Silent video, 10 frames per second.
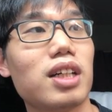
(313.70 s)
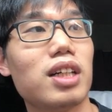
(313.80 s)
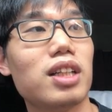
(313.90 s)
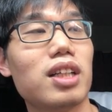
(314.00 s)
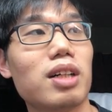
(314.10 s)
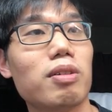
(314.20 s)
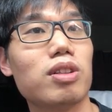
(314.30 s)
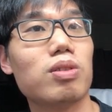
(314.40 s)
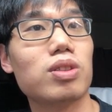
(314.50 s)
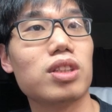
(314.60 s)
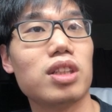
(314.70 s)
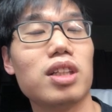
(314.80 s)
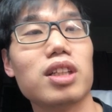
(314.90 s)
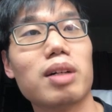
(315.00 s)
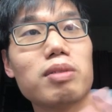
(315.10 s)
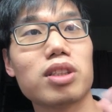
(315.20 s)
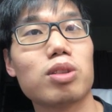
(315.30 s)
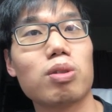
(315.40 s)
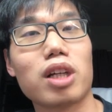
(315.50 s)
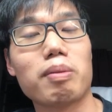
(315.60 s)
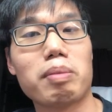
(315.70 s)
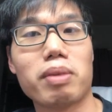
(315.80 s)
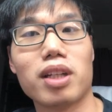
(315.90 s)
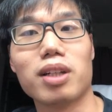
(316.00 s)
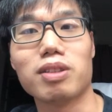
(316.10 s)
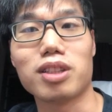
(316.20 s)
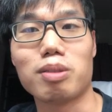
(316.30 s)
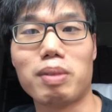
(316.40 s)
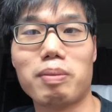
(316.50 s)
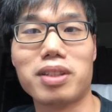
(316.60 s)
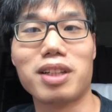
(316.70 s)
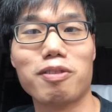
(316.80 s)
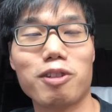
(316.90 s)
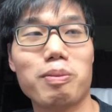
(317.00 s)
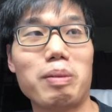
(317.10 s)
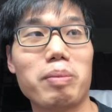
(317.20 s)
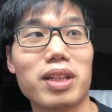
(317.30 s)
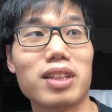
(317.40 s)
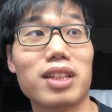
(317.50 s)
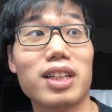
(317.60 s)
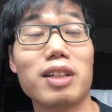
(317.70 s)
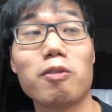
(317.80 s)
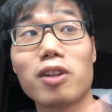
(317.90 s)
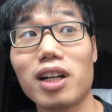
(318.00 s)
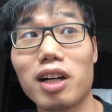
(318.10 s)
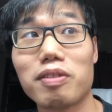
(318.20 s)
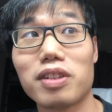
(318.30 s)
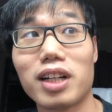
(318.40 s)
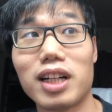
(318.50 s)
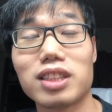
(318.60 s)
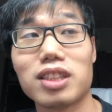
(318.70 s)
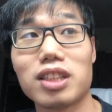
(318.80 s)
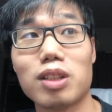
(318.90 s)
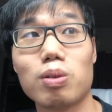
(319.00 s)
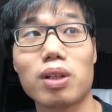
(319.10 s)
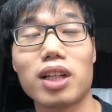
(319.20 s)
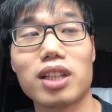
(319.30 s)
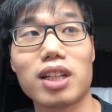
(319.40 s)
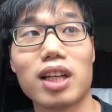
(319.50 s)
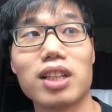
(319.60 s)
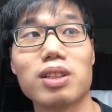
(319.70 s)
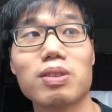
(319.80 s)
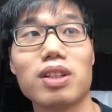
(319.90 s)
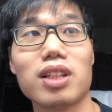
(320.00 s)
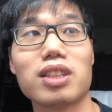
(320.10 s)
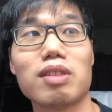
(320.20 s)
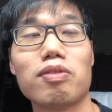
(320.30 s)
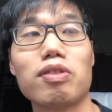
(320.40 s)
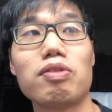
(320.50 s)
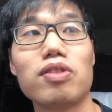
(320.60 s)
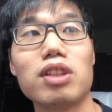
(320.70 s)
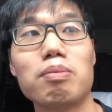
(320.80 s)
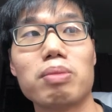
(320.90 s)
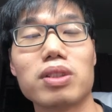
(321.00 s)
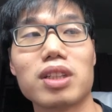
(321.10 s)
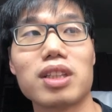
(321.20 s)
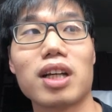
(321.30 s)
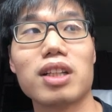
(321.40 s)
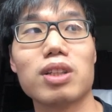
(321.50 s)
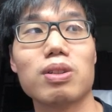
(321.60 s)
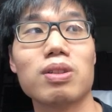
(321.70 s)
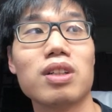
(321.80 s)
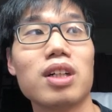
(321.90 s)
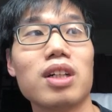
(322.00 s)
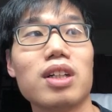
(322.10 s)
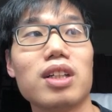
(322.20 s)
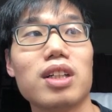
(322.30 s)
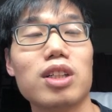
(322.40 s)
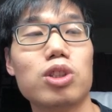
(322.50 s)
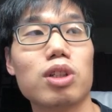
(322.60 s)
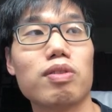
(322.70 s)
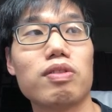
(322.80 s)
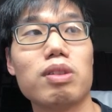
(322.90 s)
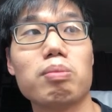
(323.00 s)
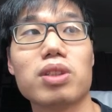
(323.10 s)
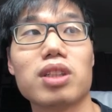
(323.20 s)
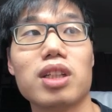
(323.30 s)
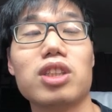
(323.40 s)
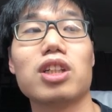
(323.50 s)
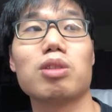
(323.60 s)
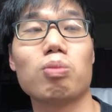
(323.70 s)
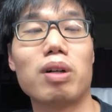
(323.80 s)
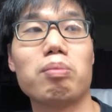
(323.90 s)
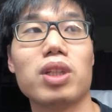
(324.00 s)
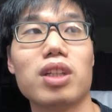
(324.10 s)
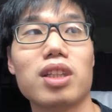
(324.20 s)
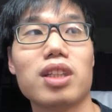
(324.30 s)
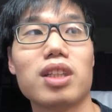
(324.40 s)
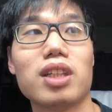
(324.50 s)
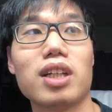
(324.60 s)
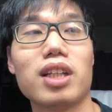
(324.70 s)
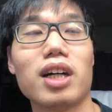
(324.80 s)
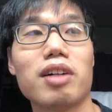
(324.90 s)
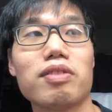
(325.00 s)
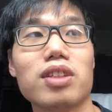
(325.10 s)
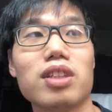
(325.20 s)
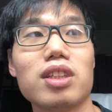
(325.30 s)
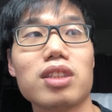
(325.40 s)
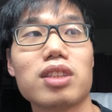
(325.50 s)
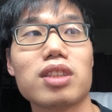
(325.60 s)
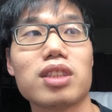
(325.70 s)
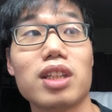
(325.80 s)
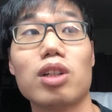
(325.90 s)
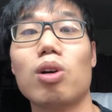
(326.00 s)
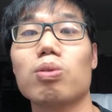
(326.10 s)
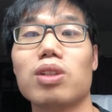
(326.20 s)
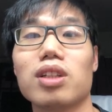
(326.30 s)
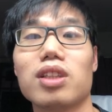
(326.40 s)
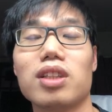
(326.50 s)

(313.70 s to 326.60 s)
And then I want you to see here, I'm just looking at my P&L just to make myself feel a bit better. And then right after I exited, look at that candle. That is a 15% candle. It dropped 15% in just 1 minute. And after this, it halted.